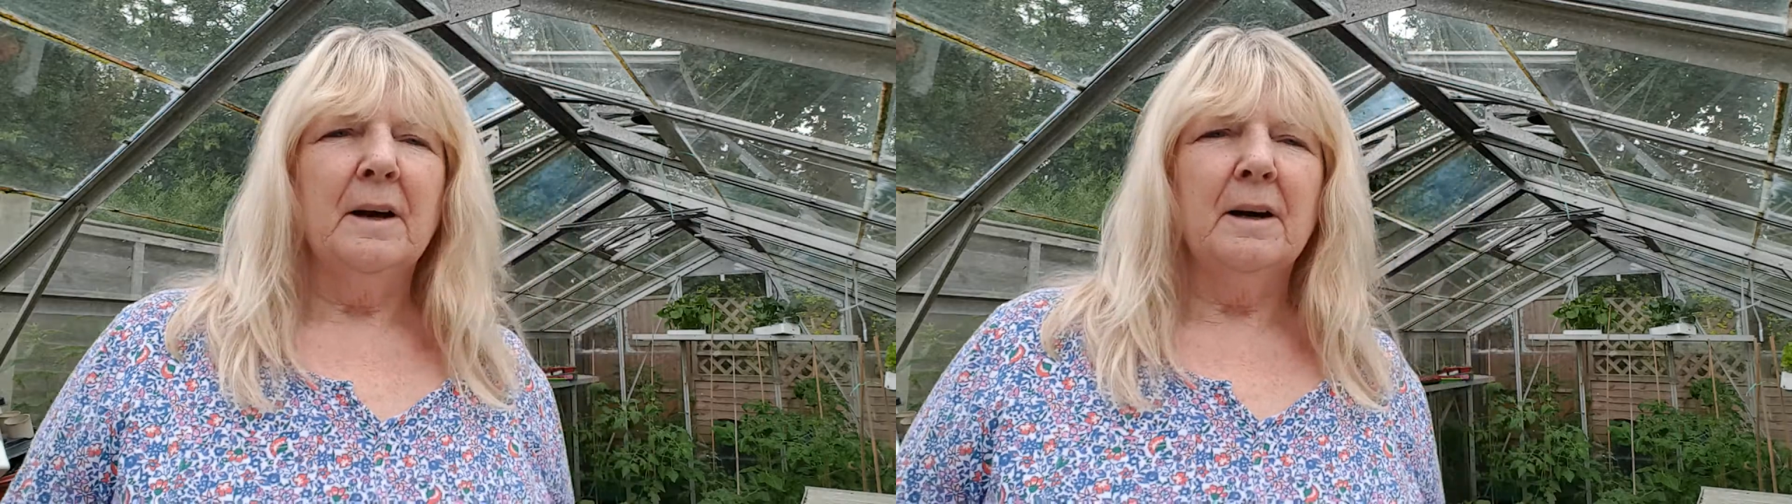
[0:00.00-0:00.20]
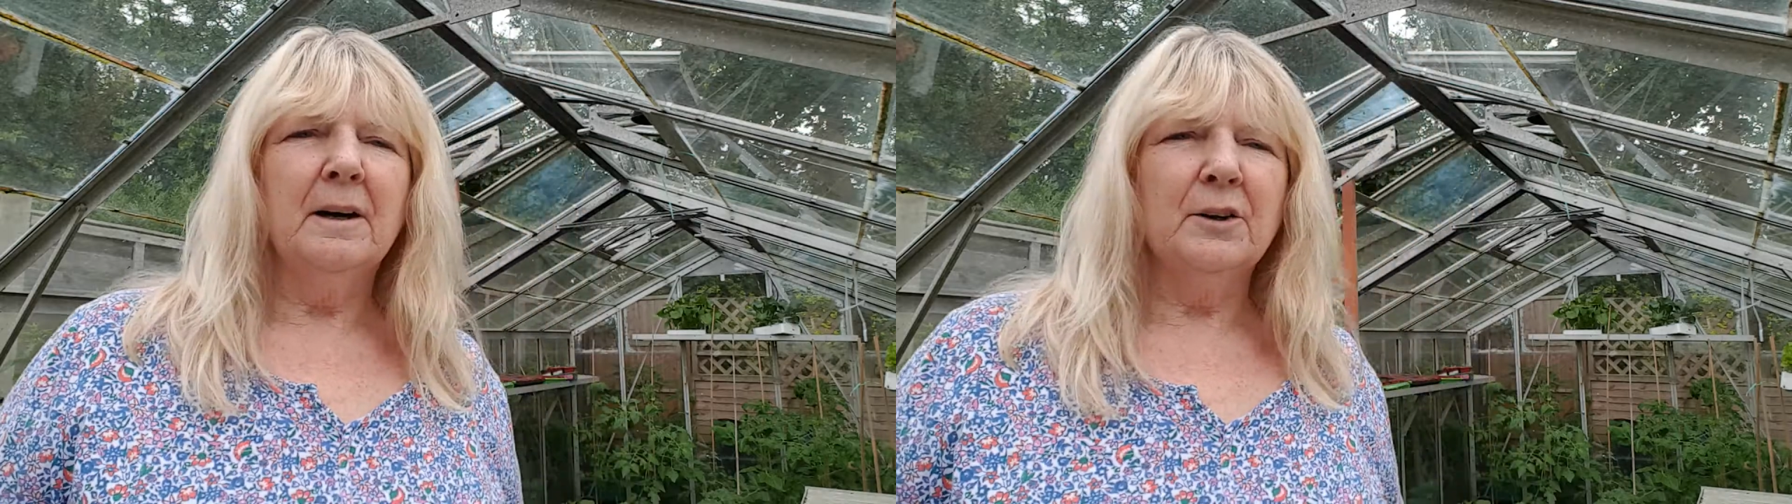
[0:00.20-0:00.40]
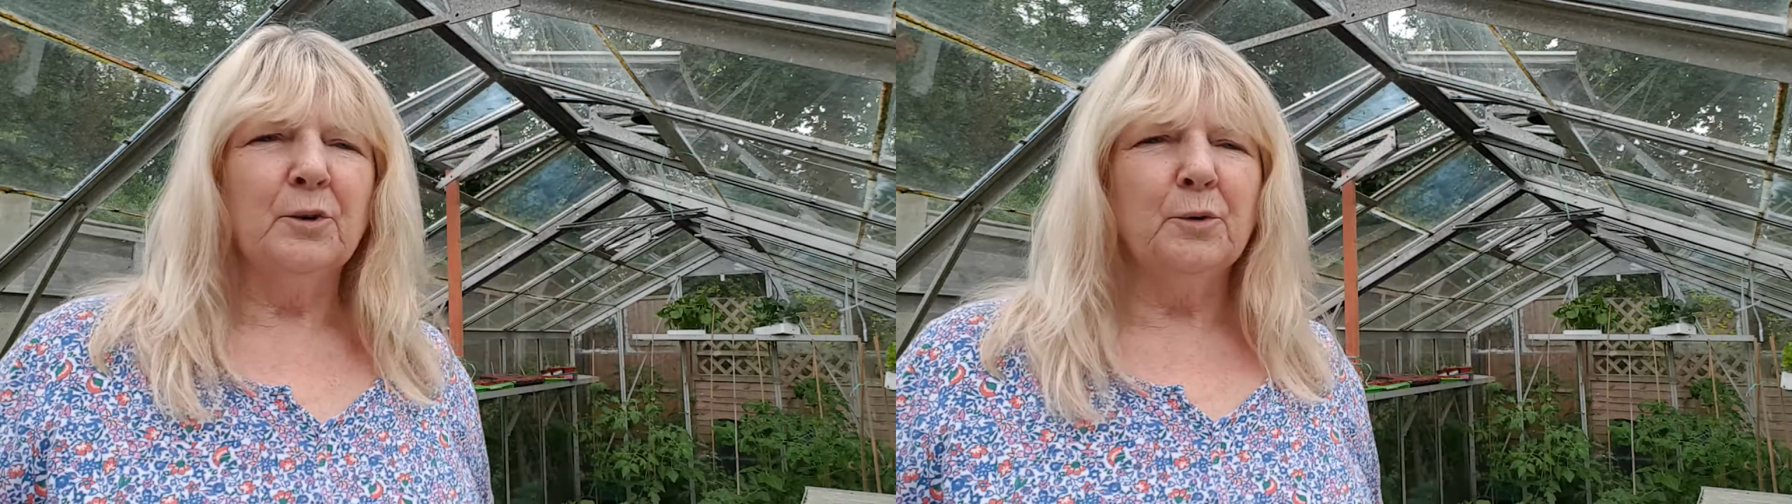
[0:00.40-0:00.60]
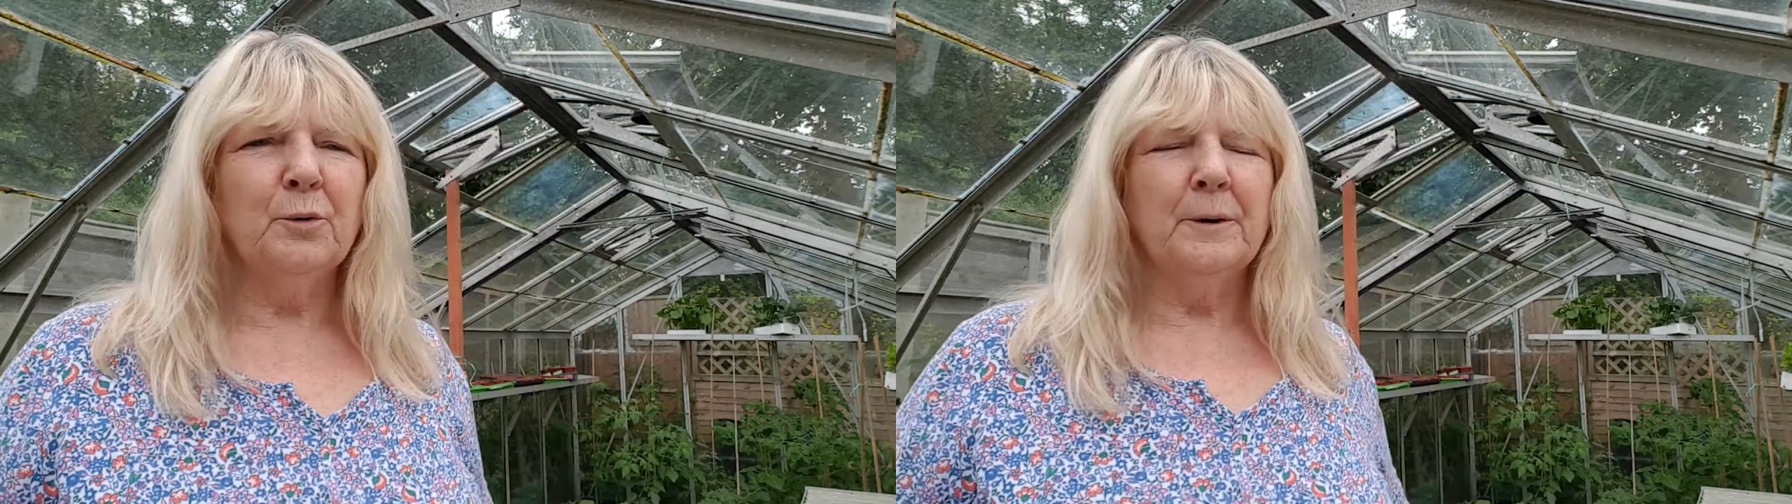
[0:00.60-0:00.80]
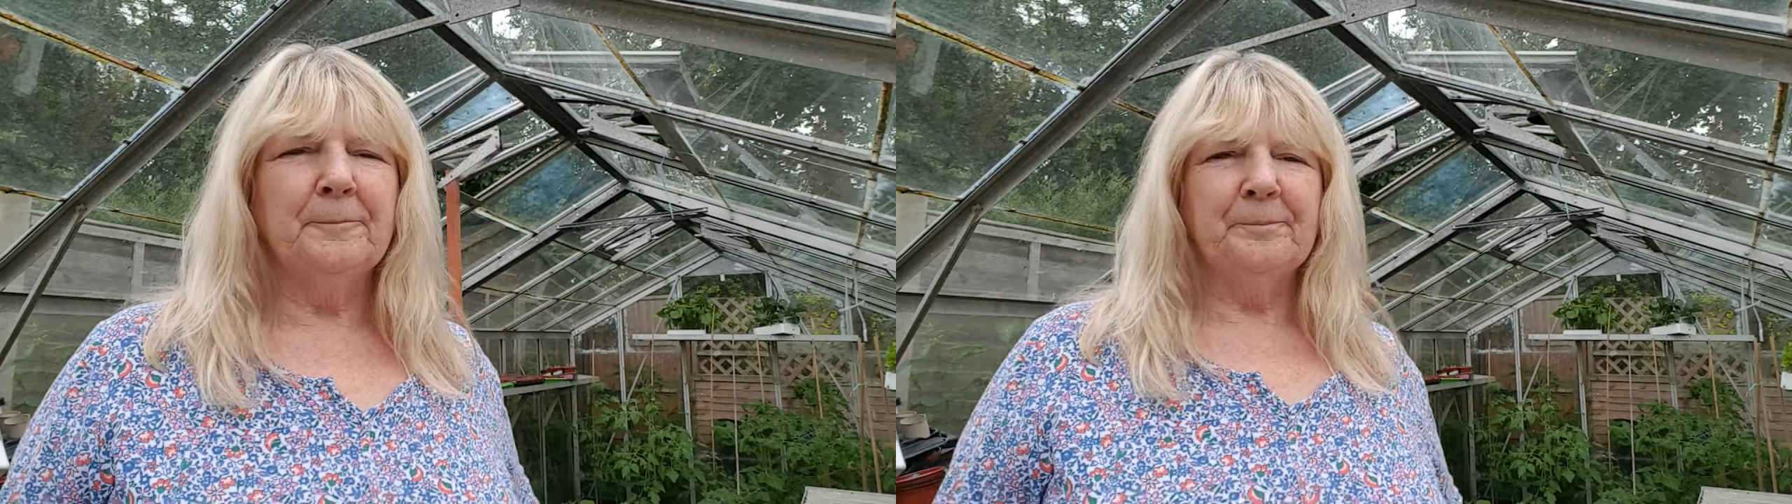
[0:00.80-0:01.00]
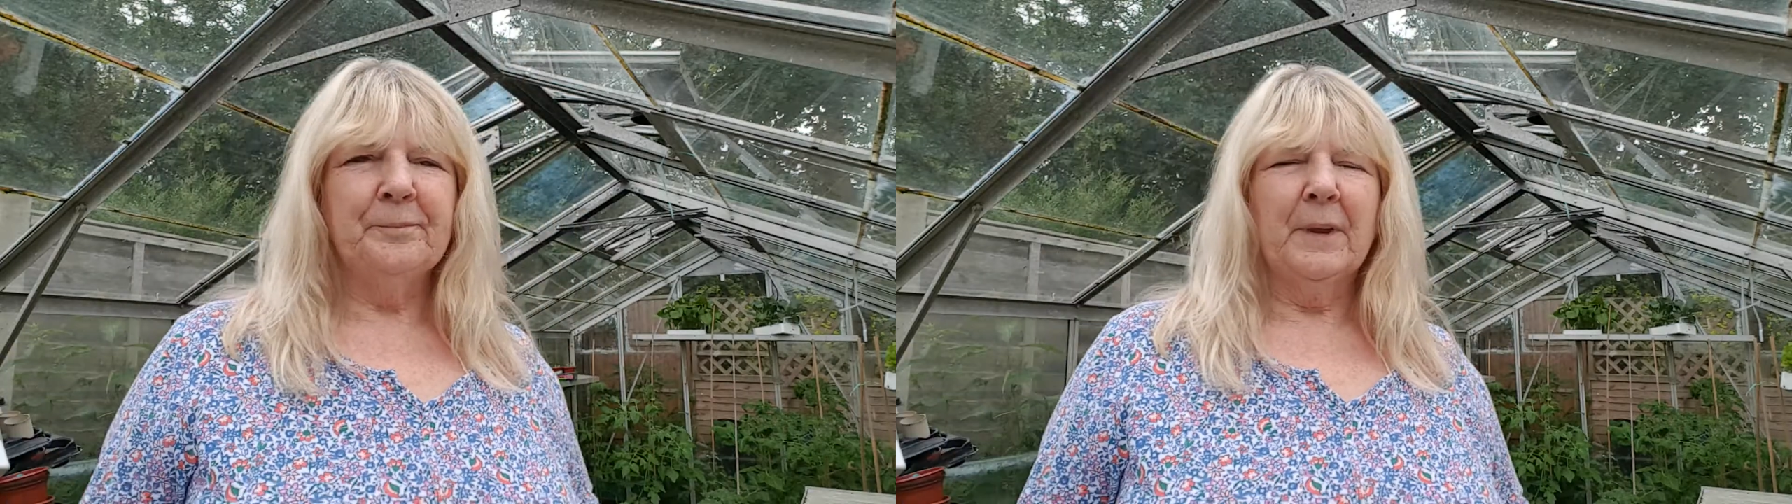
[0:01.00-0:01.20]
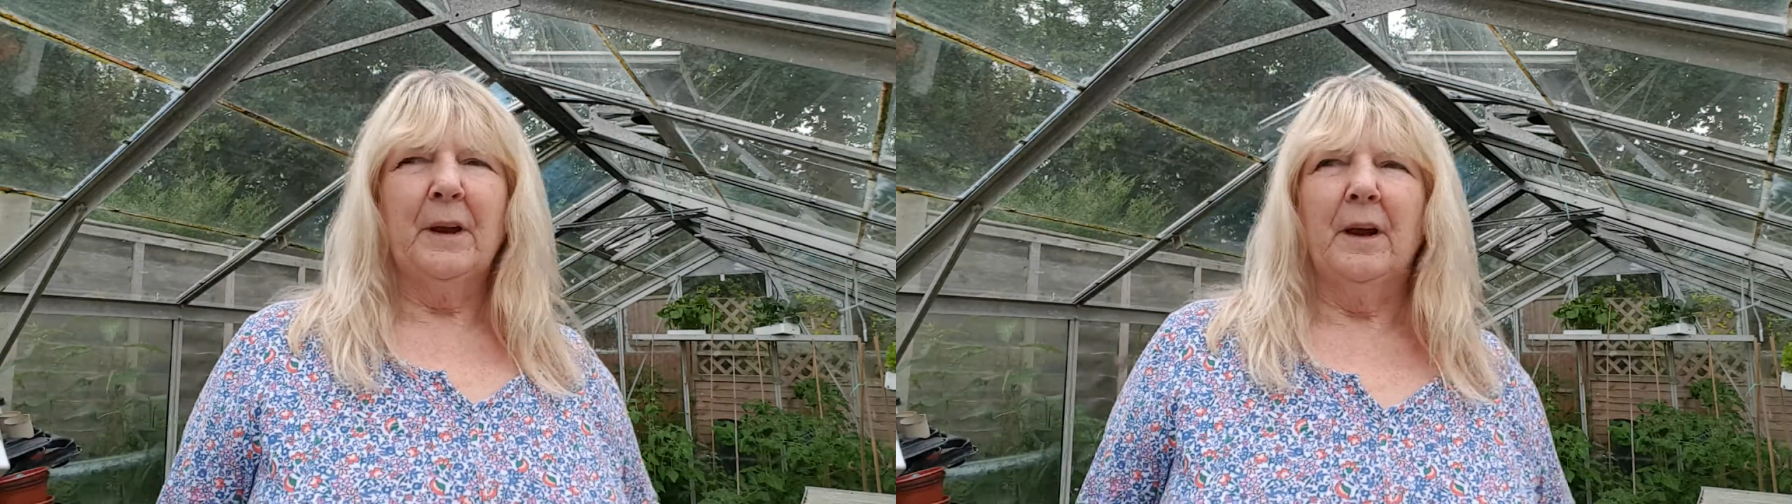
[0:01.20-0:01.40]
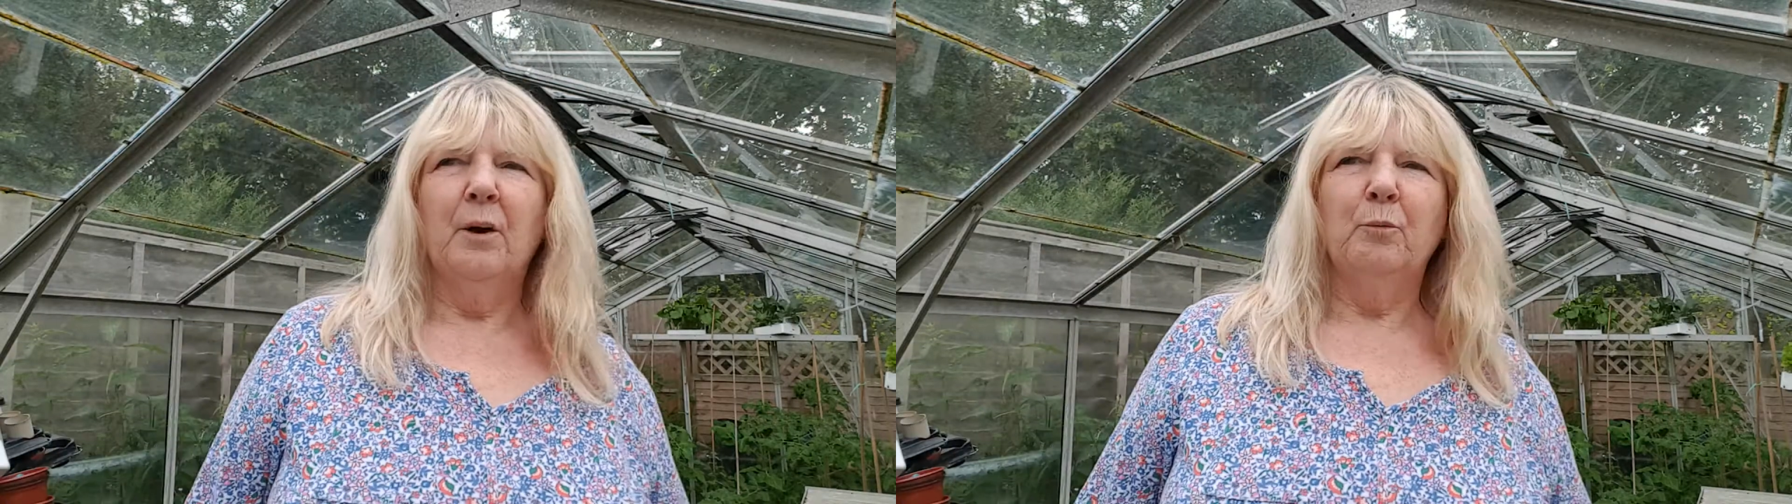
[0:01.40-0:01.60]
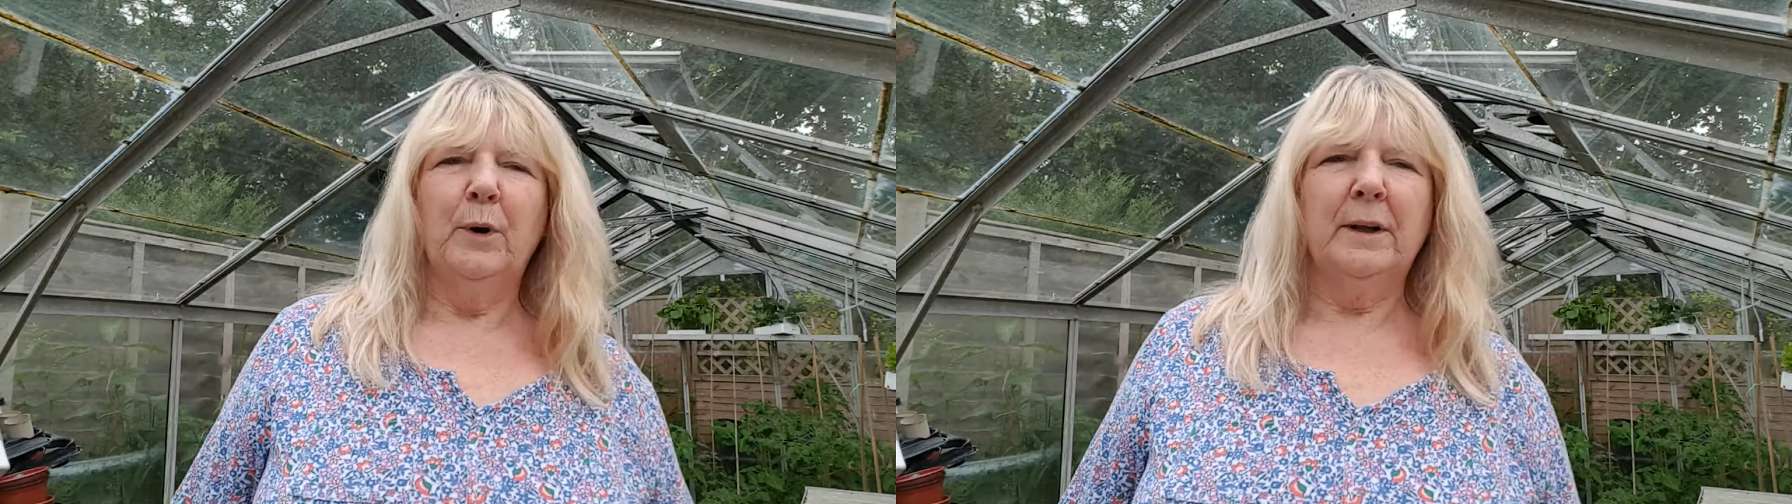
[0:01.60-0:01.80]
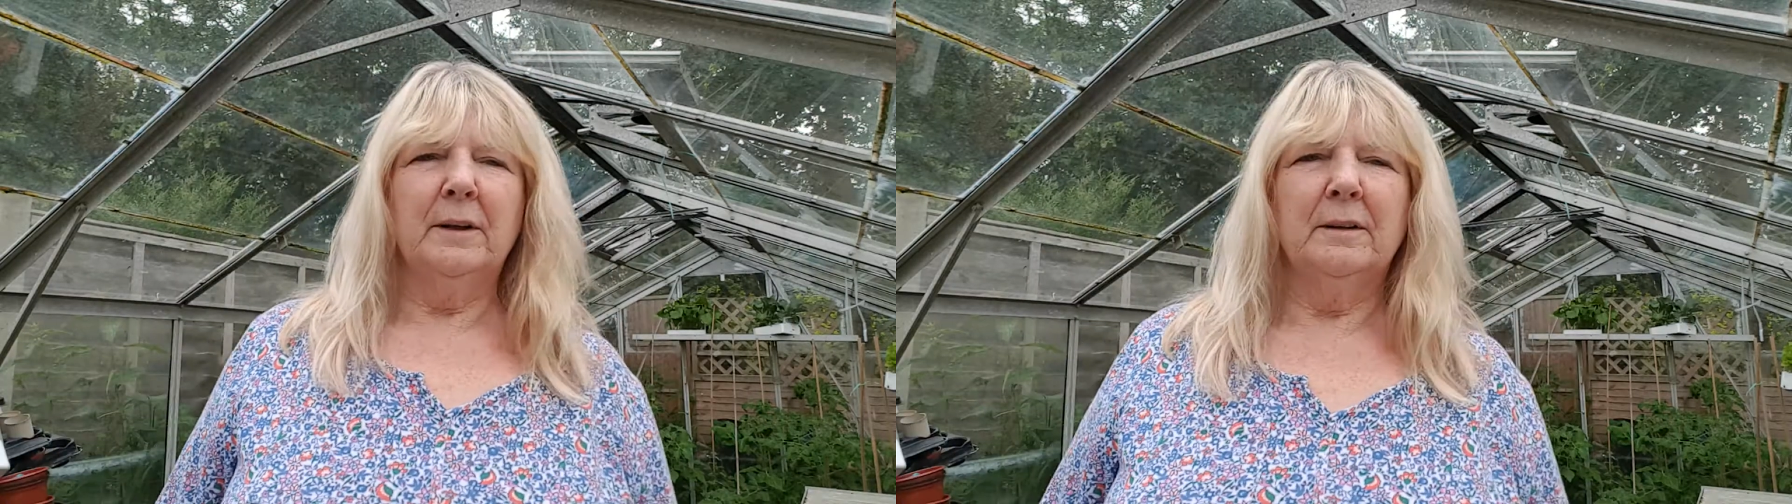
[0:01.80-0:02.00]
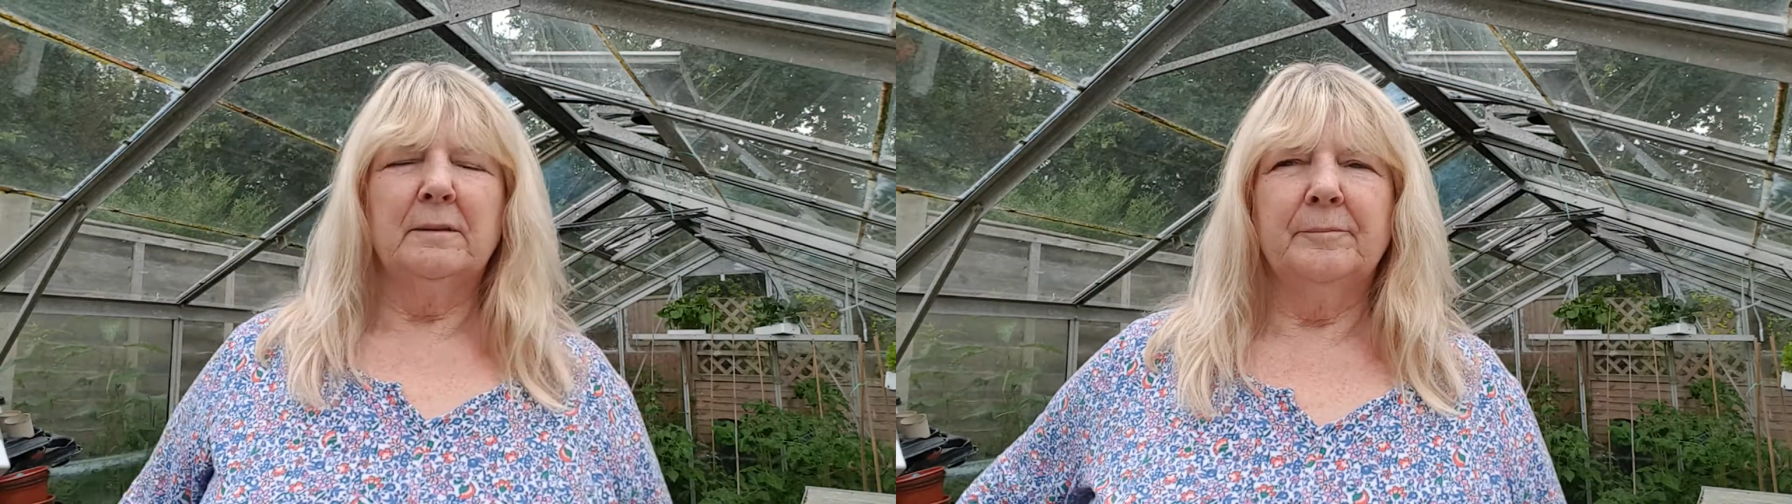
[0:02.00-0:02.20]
Hi all. Well,